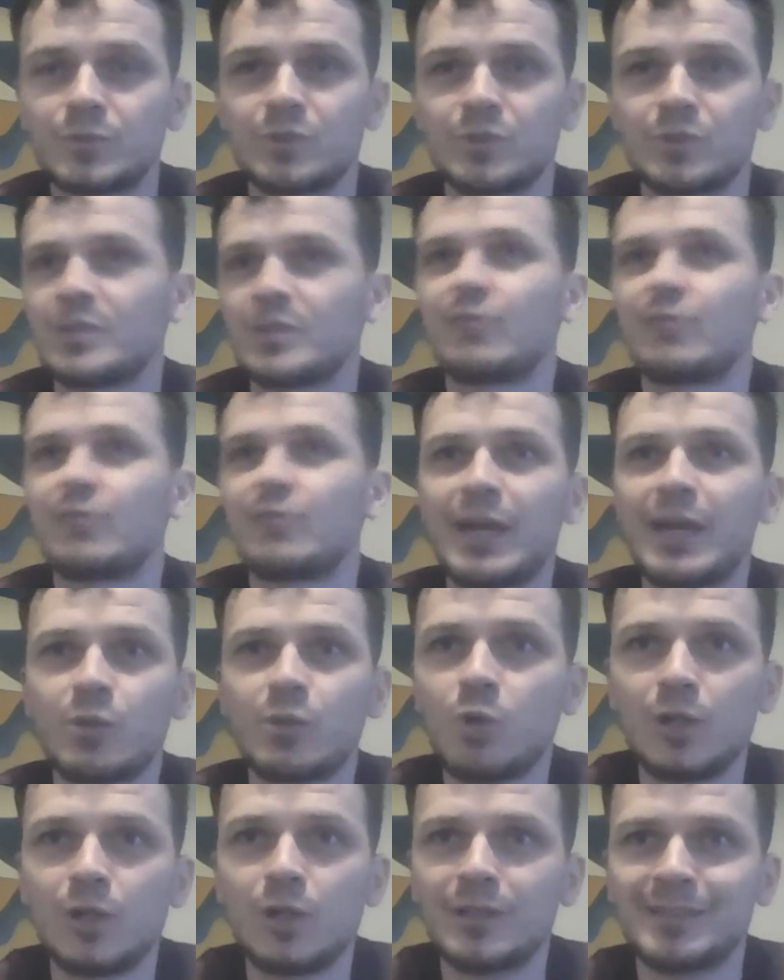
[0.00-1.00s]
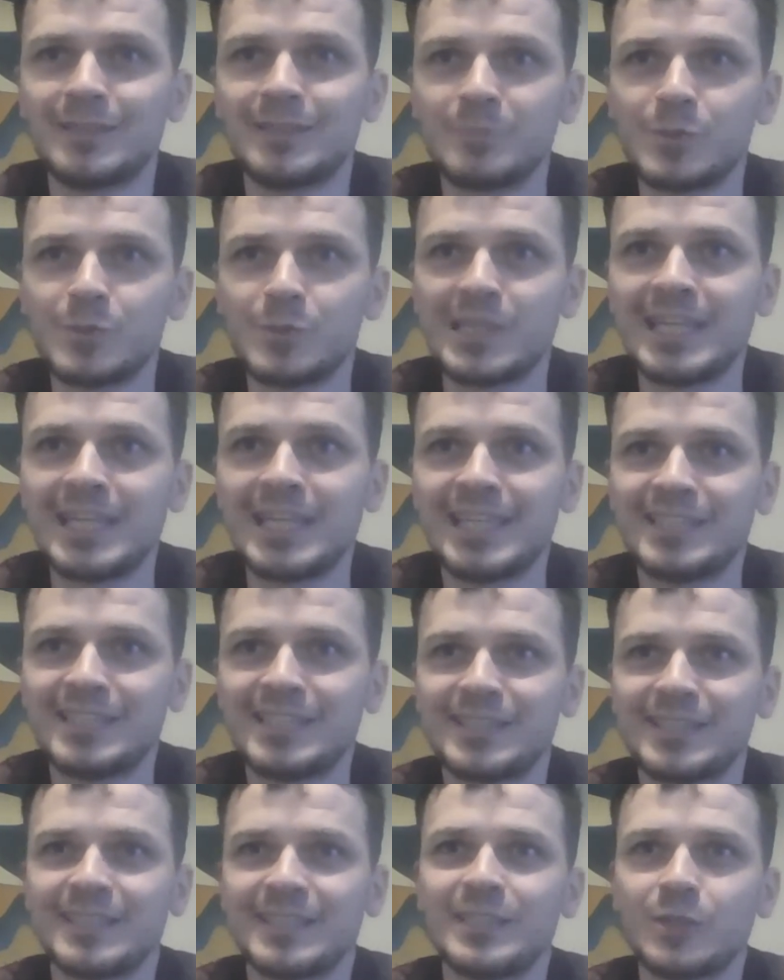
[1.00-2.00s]
just a fly on the wall,
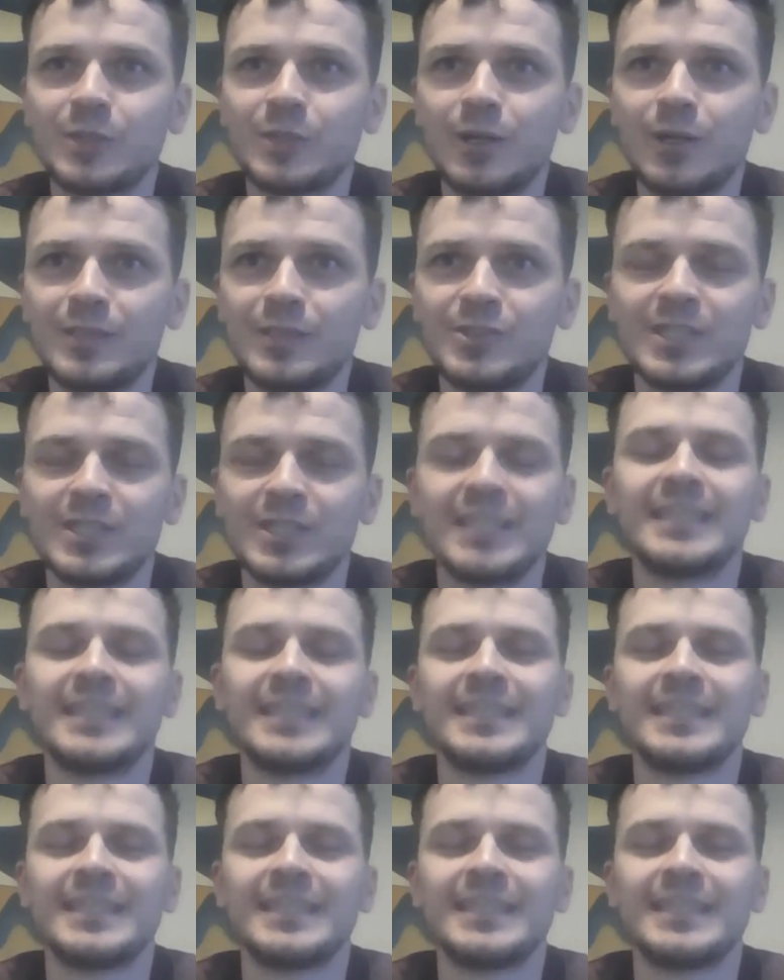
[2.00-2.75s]
mostly in college.